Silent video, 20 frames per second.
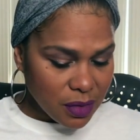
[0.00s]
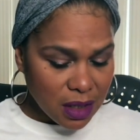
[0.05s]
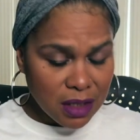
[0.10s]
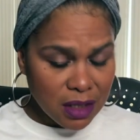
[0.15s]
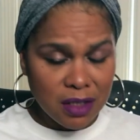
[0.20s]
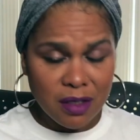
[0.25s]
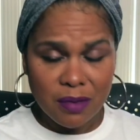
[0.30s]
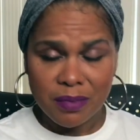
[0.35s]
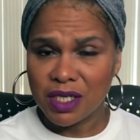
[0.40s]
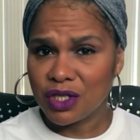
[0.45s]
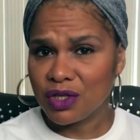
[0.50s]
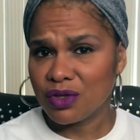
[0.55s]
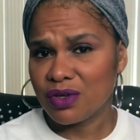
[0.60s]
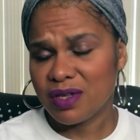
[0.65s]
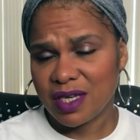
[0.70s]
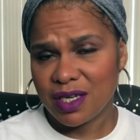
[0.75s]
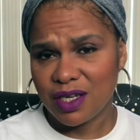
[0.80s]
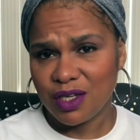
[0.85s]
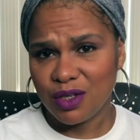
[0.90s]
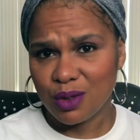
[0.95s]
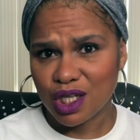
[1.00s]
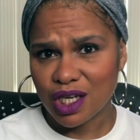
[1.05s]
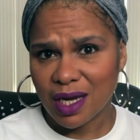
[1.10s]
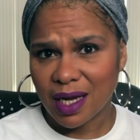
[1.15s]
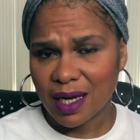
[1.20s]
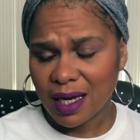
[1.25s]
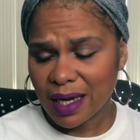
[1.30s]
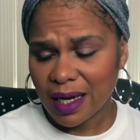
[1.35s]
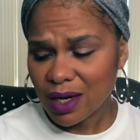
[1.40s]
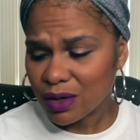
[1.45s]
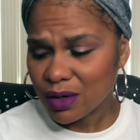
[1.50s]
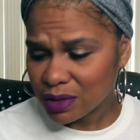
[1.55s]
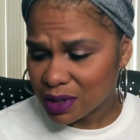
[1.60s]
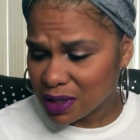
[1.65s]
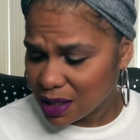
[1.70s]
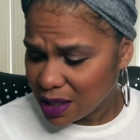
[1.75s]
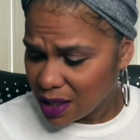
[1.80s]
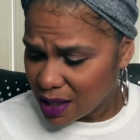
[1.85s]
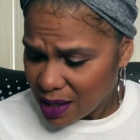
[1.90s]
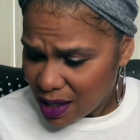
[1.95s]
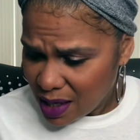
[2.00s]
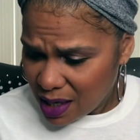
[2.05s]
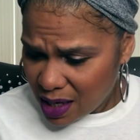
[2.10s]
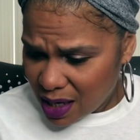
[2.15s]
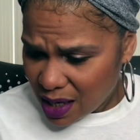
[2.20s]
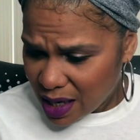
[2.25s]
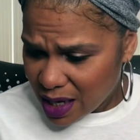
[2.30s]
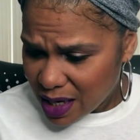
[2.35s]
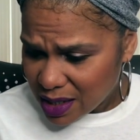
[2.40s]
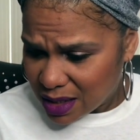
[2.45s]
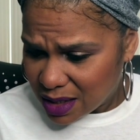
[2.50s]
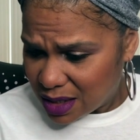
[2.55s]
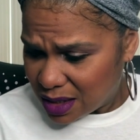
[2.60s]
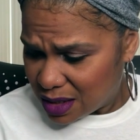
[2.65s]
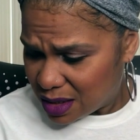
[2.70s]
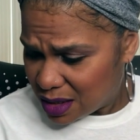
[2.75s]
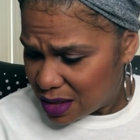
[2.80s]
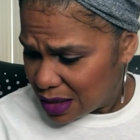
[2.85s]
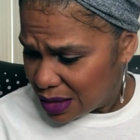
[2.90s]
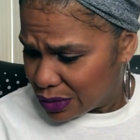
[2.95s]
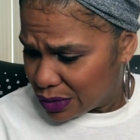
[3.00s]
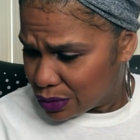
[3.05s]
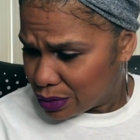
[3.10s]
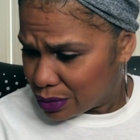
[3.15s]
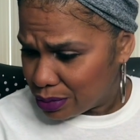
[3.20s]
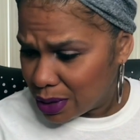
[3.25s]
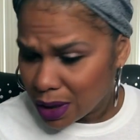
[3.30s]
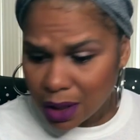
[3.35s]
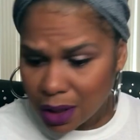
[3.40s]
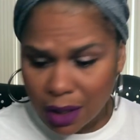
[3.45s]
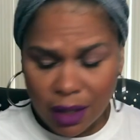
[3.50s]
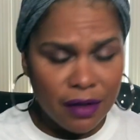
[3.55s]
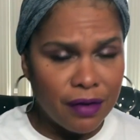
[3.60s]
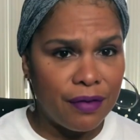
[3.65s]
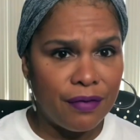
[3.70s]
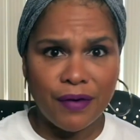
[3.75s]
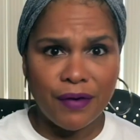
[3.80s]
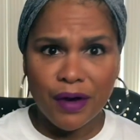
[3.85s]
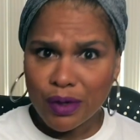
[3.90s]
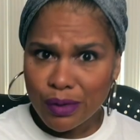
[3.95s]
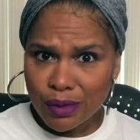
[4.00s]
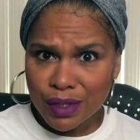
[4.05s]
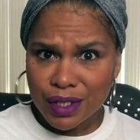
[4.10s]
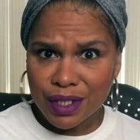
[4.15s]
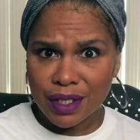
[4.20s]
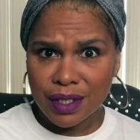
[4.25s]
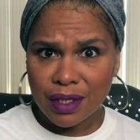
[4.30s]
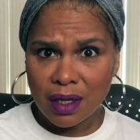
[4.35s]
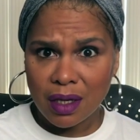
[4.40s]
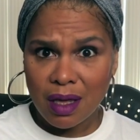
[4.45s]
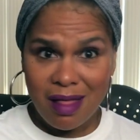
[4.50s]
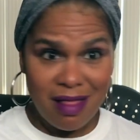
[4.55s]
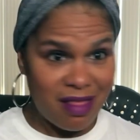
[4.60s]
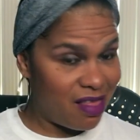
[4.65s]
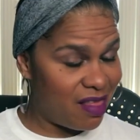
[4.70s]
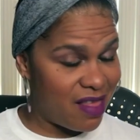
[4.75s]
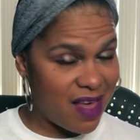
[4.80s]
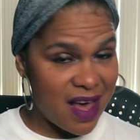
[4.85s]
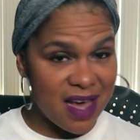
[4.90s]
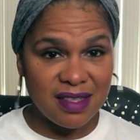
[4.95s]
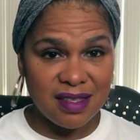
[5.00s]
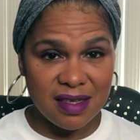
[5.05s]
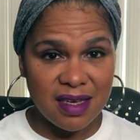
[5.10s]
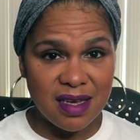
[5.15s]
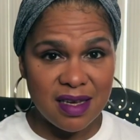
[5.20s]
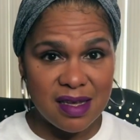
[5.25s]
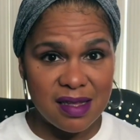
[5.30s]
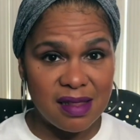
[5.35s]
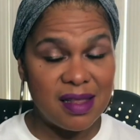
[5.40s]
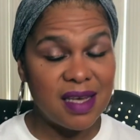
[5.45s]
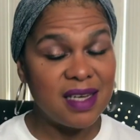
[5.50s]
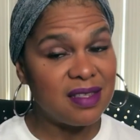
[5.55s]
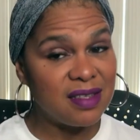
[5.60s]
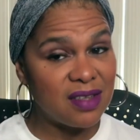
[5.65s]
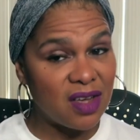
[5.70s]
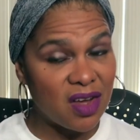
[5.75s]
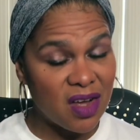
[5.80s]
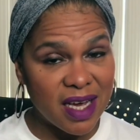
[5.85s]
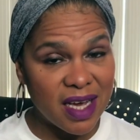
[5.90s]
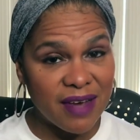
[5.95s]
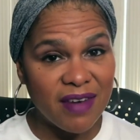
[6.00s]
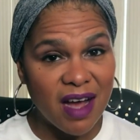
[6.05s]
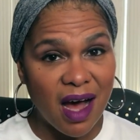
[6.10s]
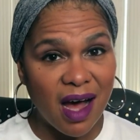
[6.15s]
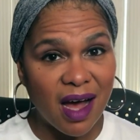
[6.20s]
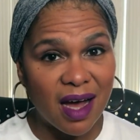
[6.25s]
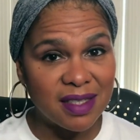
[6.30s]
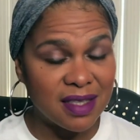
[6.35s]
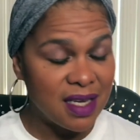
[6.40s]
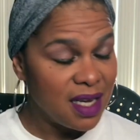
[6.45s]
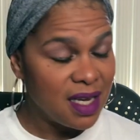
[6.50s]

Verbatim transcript: So make sure that you check it out. And so, folks, that's it. That's all I've got.